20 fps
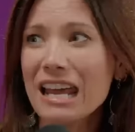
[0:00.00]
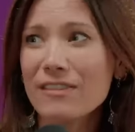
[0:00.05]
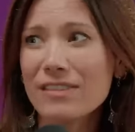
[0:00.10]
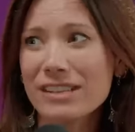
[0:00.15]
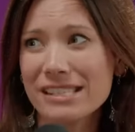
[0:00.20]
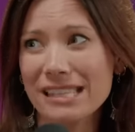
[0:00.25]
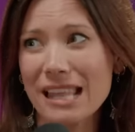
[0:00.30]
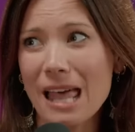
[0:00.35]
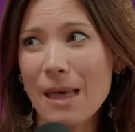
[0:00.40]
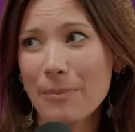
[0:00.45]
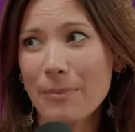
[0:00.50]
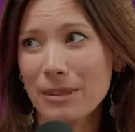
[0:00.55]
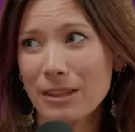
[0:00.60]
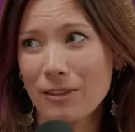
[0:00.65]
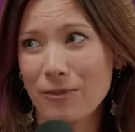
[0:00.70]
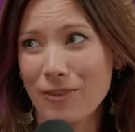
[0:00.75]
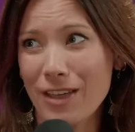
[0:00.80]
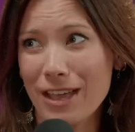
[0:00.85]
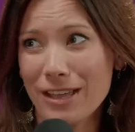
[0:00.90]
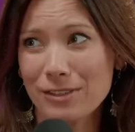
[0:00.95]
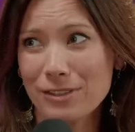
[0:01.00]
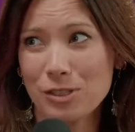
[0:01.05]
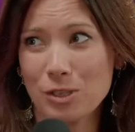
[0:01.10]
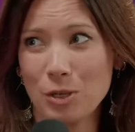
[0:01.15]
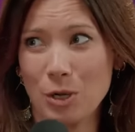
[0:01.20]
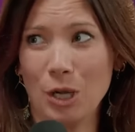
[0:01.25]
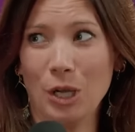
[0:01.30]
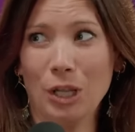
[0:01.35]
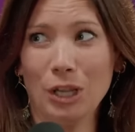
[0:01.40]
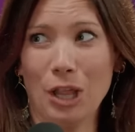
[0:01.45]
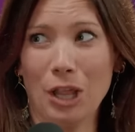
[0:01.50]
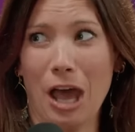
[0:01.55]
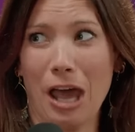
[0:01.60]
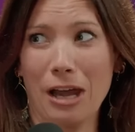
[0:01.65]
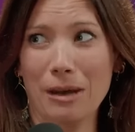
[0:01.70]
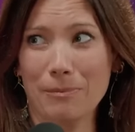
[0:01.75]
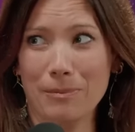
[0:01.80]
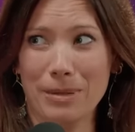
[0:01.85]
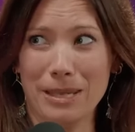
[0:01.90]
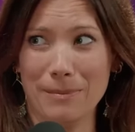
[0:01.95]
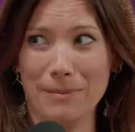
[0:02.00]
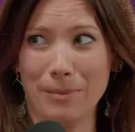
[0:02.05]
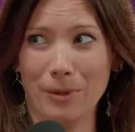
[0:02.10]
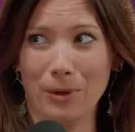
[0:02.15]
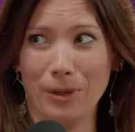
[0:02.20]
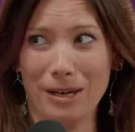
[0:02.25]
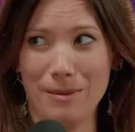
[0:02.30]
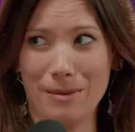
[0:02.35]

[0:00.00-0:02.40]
of a slap in the face to a lot of people in